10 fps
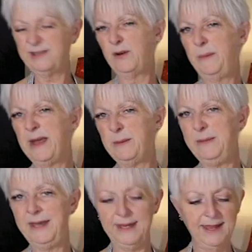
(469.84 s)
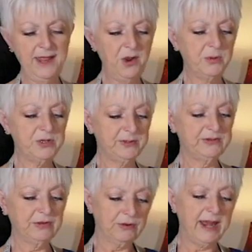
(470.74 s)
for about a minute, which
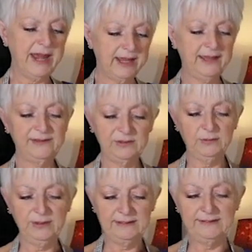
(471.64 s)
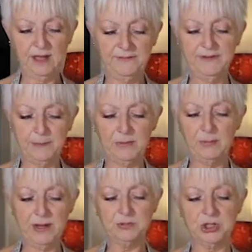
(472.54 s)
was great because it really softened up the
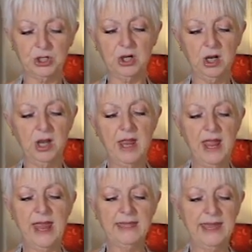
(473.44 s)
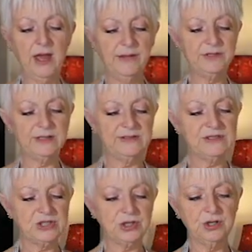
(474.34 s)
brown sugar. And now I've
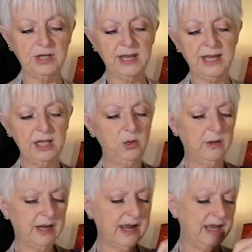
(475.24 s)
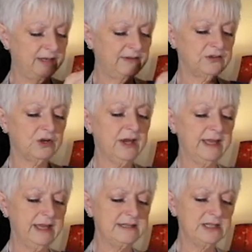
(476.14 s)
just stirred it, and you wanna kind of stir
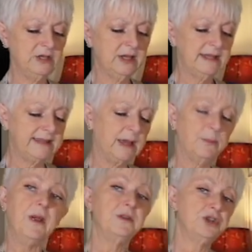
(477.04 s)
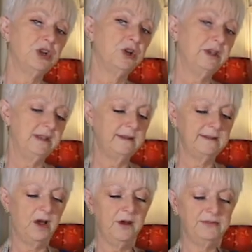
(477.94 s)
it until you get that brown sugar to
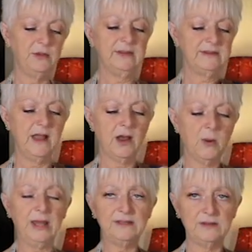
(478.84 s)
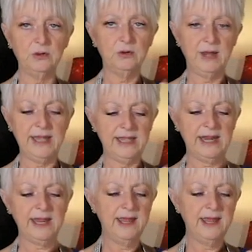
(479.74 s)
dissolve so it's not quite so grainy.